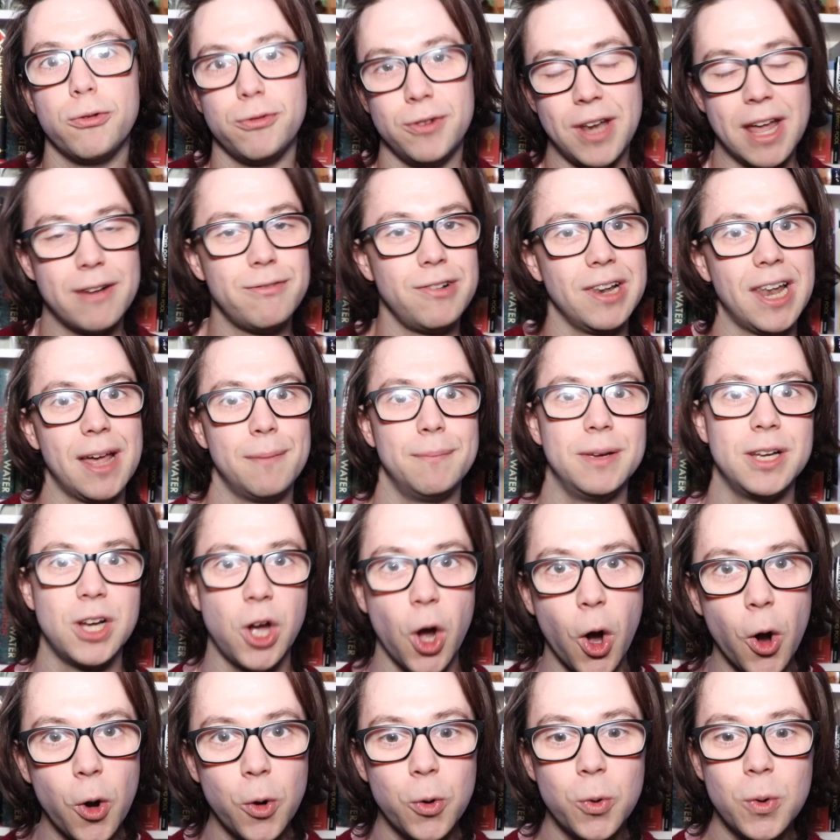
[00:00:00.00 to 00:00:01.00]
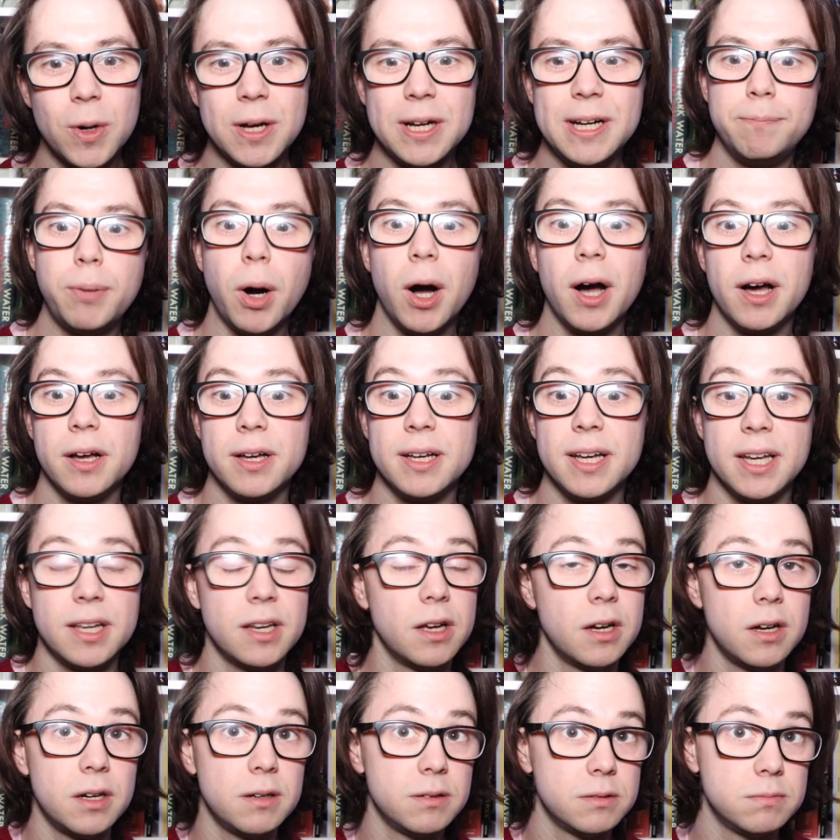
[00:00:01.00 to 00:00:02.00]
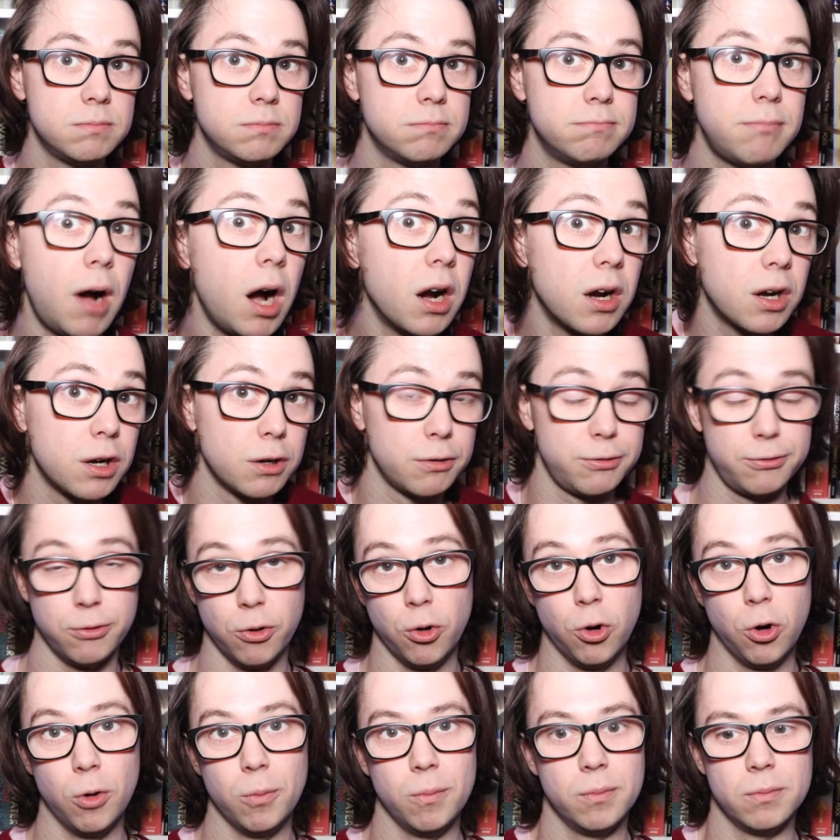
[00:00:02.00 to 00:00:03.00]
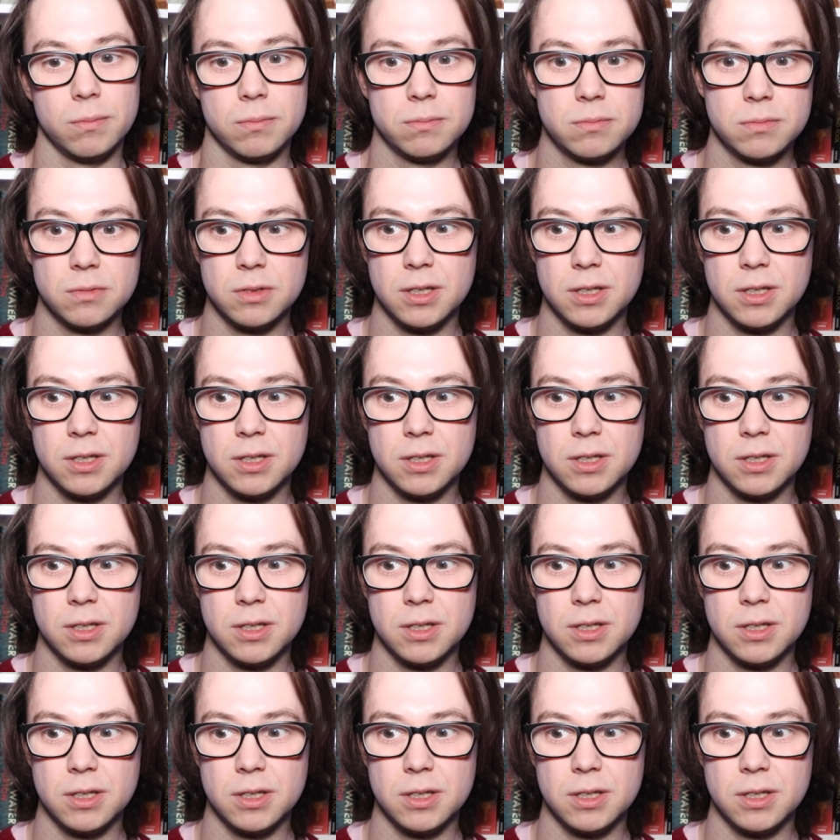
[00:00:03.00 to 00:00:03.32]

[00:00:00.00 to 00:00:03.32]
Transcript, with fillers: of Never Let Me Go, but in a manga form.